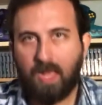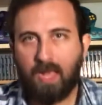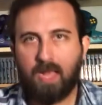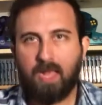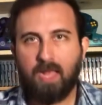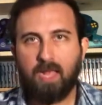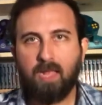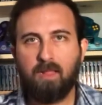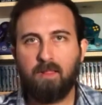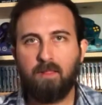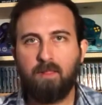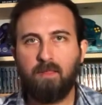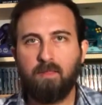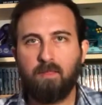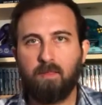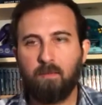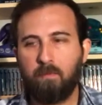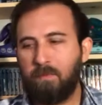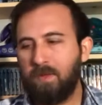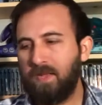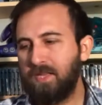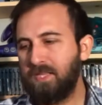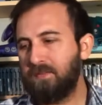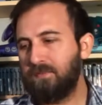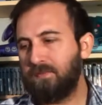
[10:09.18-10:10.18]
And the
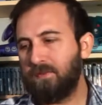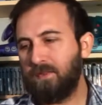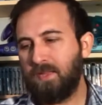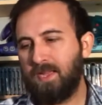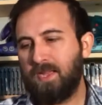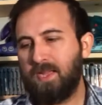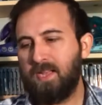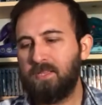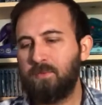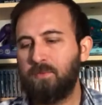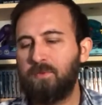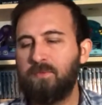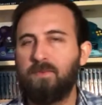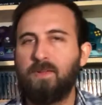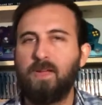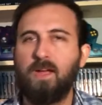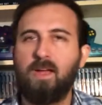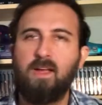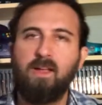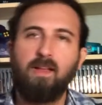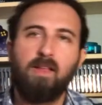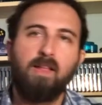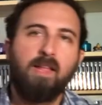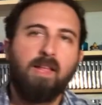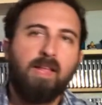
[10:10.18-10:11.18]
best for last, we've
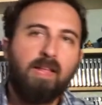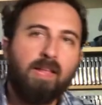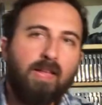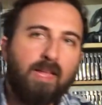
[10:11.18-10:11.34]
got